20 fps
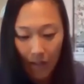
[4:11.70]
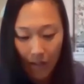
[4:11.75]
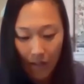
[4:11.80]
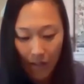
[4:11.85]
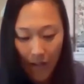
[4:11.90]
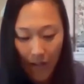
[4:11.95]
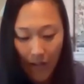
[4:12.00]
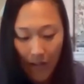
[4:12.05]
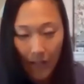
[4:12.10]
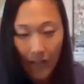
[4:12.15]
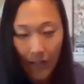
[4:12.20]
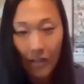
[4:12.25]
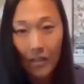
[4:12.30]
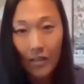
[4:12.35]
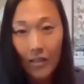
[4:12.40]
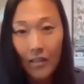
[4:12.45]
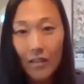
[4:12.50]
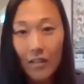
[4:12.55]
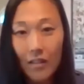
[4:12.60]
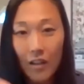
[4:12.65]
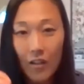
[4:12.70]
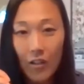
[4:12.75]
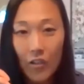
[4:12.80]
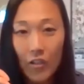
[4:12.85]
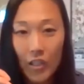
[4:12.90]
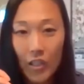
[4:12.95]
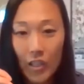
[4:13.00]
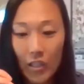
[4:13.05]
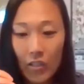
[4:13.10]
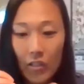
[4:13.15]
Next, our
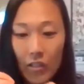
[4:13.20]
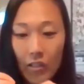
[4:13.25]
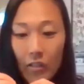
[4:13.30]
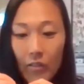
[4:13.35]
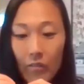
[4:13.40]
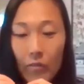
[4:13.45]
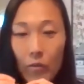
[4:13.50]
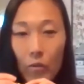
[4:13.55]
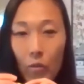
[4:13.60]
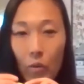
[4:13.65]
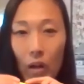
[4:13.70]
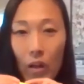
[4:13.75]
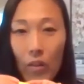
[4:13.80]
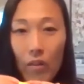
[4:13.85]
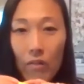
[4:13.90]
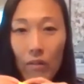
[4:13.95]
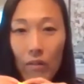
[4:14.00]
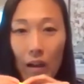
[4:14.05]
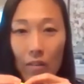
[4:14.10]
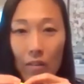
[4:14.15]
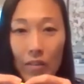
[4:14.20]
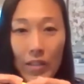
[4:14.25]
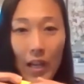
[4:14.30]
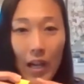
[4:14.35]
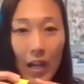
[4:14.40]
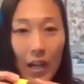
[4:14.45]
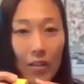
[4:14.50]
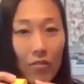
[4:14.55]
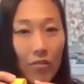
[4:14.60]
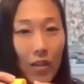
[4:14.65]
cylinder. Well, the round
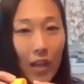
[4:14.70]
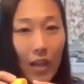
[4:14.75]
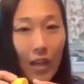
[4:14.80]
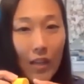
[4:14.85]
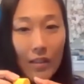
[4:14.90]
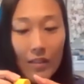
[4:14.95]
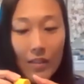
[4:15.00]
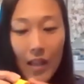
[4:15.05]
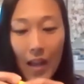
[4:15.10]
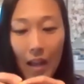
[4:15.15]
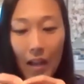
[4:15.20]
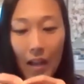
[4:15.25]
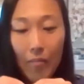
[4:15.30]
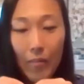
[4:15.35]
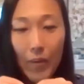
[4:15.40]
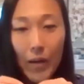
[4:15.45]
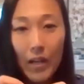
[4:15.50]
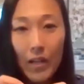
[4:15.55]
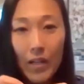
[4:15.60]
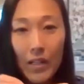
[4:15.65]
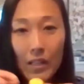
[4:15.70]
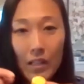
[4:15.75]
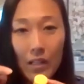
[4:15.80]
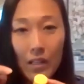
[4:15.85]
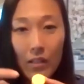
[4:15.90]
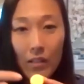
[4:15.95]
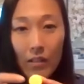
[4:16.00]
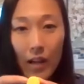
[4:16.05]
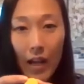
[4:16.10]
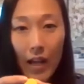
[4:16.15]
side you can't stack, but a
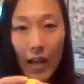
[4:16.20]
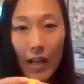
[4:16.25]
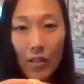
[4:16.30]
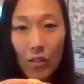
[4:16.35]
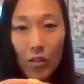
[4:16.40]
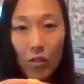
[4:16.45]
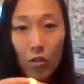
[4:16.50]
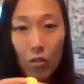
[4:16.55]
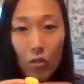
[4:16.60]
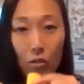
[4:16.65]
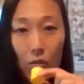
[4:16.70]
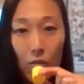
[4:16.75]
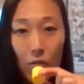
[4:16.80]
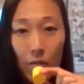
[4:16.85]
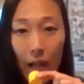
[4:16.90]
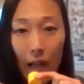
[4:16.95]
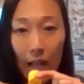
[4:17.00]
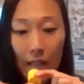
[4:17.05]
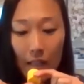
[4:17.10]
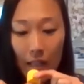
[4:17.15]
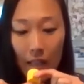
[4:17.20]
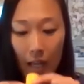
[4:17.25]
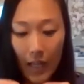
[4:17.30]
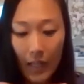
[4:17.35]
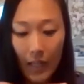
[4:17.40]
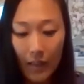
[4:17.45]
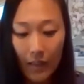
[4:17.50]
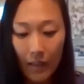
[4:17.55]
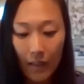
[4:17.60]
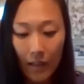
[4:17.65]
cylinder has 2 flat
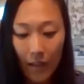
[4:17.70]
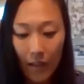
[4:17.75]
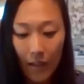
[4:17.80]
sides.